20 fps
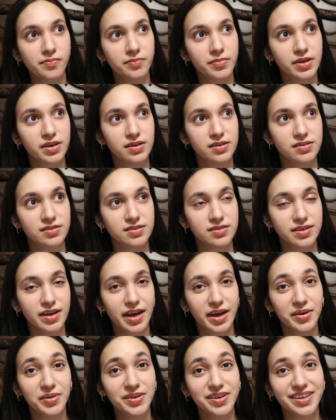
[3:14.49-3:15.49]
because
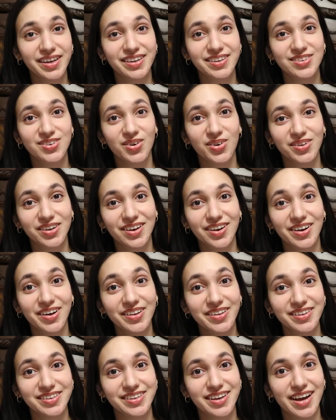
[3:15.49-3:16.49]
I would get told
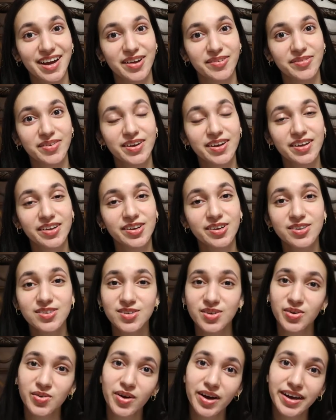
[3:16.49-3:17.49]
all the time, "You're
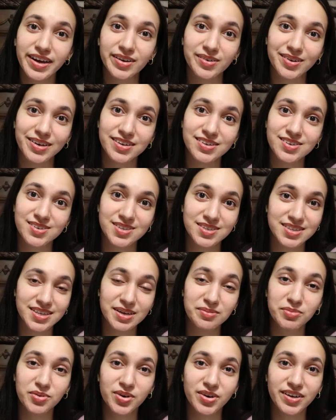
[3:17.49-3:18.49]
so quiet, why don't you
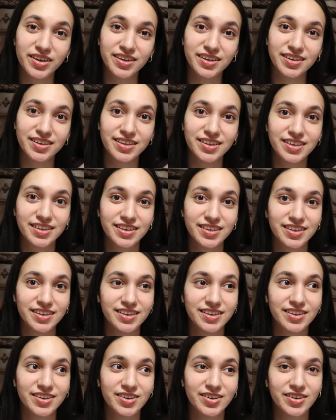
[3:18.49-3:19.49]
say more?"
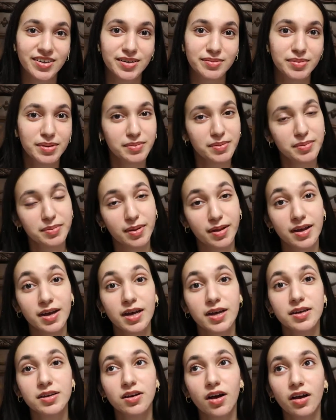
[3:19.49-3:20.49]
Or blah, blah, blah.
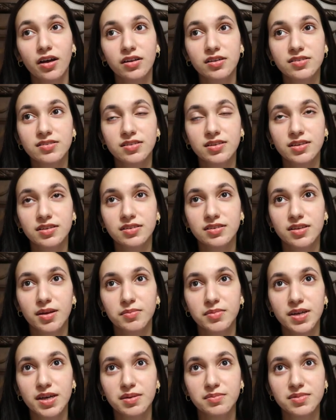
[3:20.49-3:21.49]
Honestly,
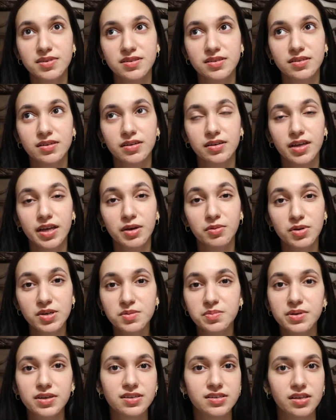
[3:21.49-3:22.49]
sometimes it
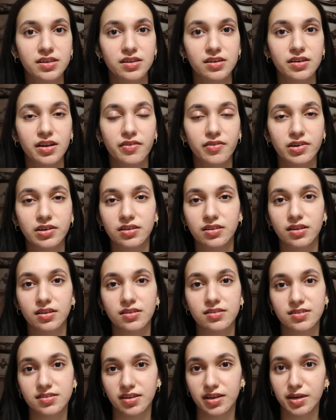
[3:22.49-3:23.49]
was because I didn't have anything
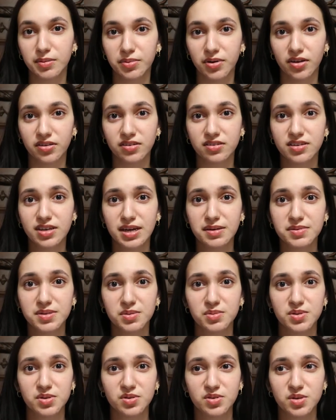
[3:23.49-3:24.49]
to say, but other times
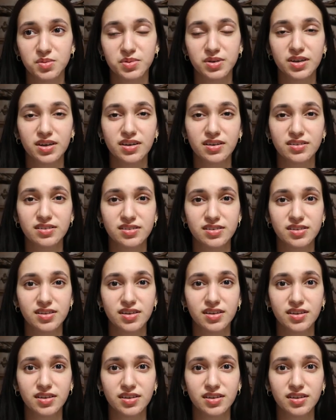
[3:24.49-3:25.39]
it was also because